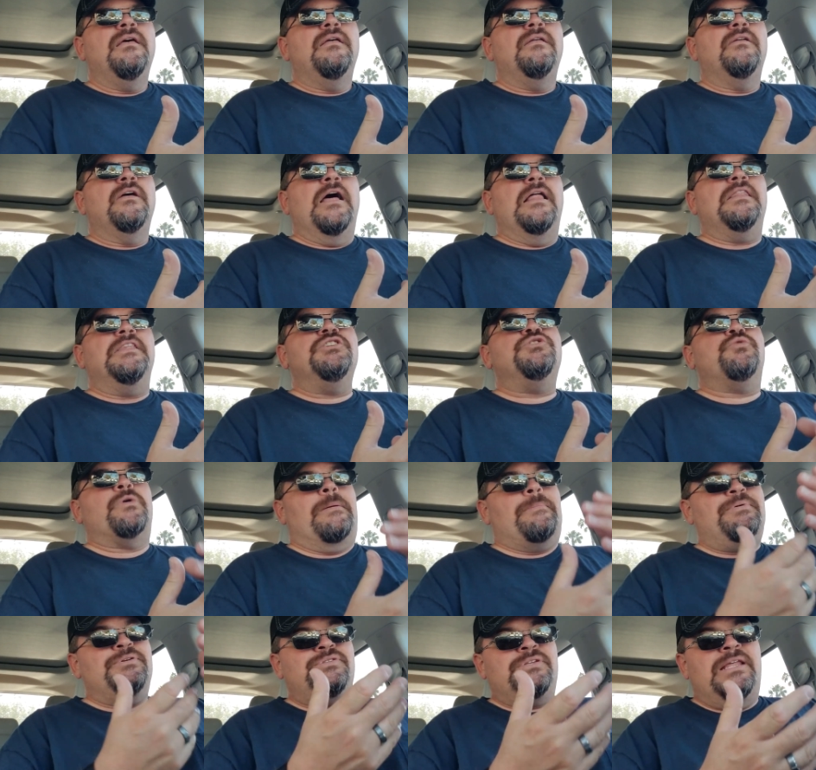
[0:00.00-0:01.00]
at least
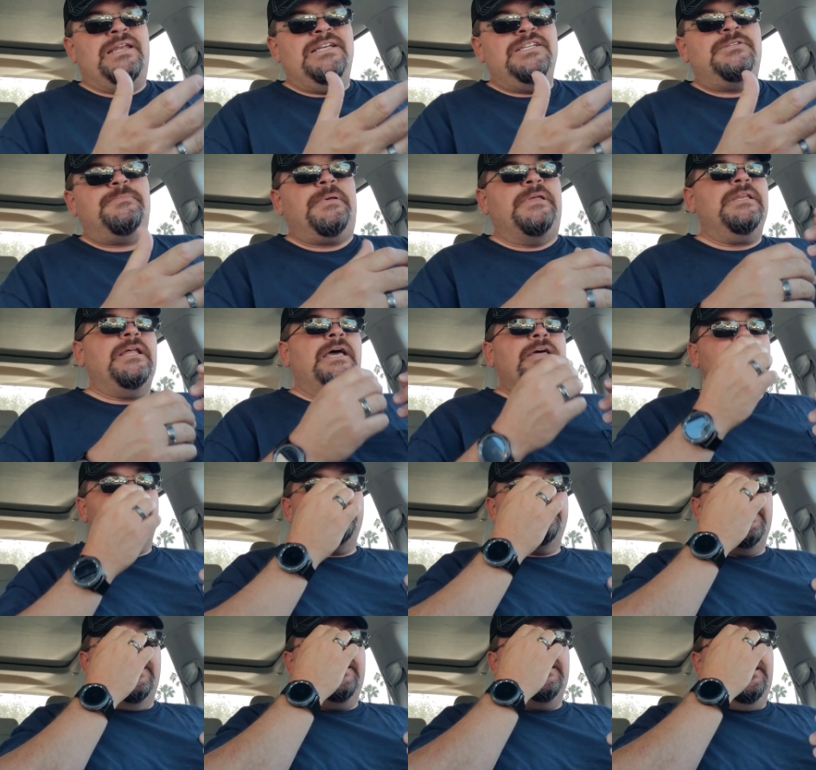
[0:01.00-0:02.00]
represented to be nine or
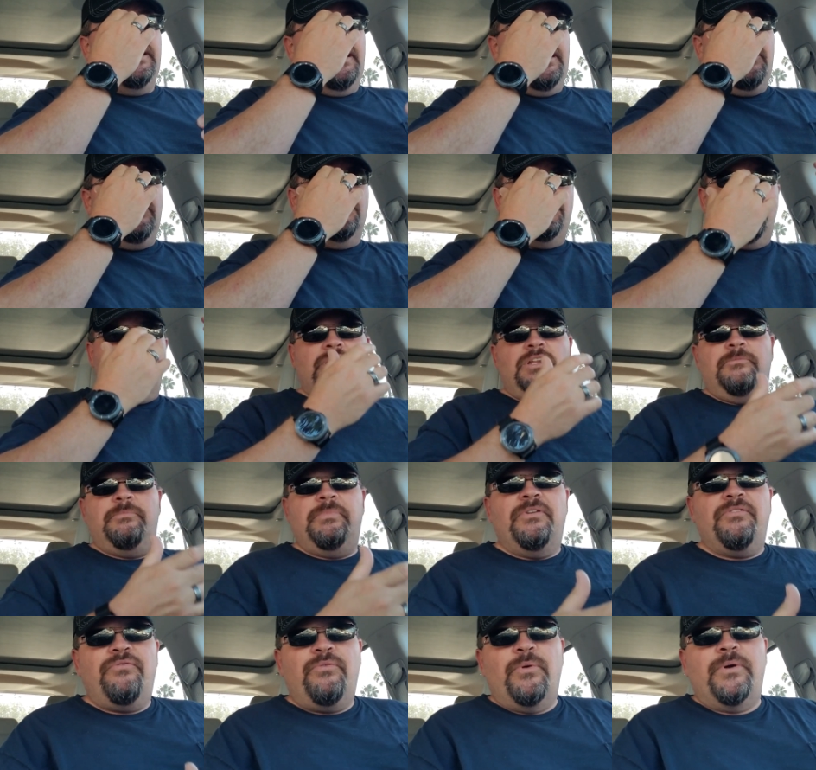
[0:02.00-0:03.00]
ten. Hell, she could have
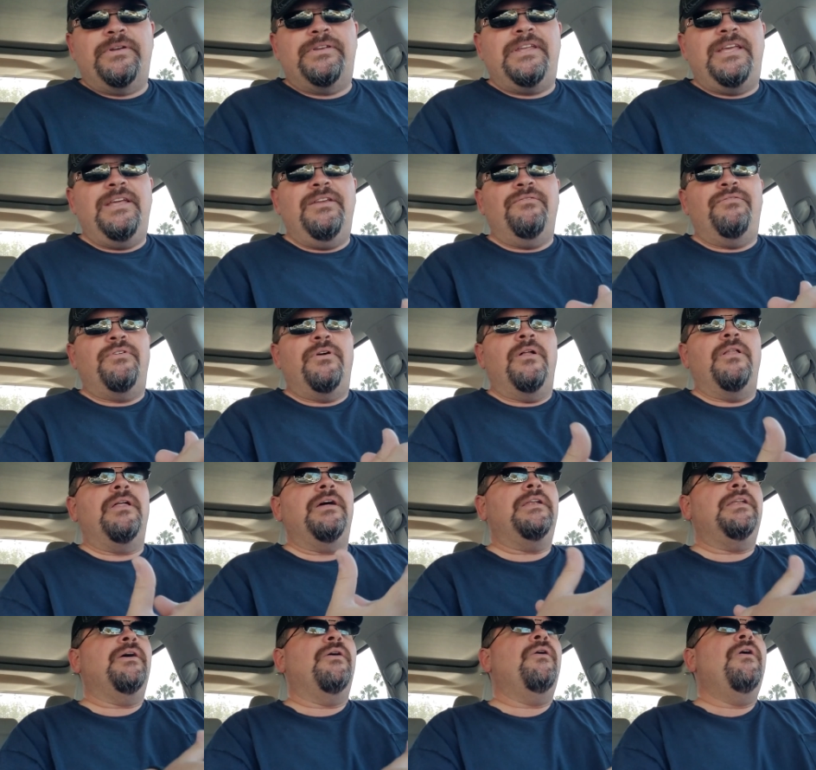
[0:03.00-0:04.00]
been fourteen for all
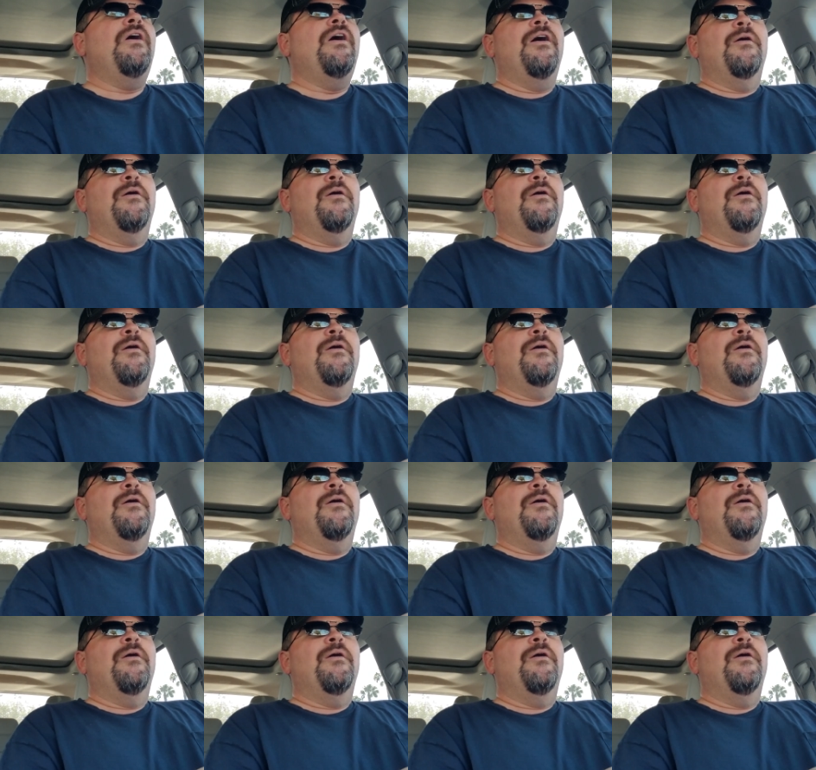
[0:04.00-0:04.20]
I know.